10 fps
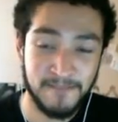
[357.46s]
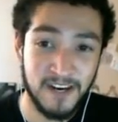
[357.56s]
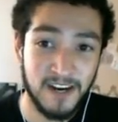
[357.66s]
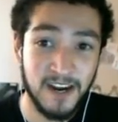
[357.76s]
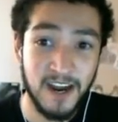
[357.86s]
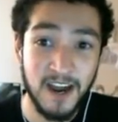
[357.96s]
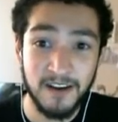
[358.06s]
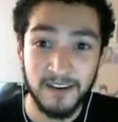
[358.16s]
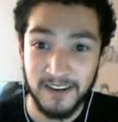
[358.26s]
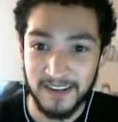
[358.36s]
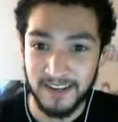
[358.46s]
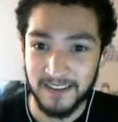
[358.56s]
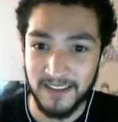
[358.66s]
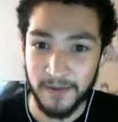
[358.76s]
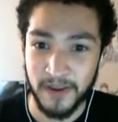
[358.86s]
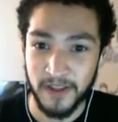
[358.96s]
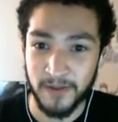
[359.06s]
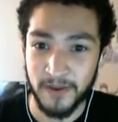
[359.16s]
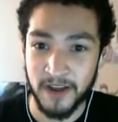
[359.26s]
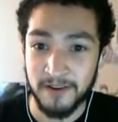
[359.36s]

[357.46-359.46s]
Oh! There we go, there we go.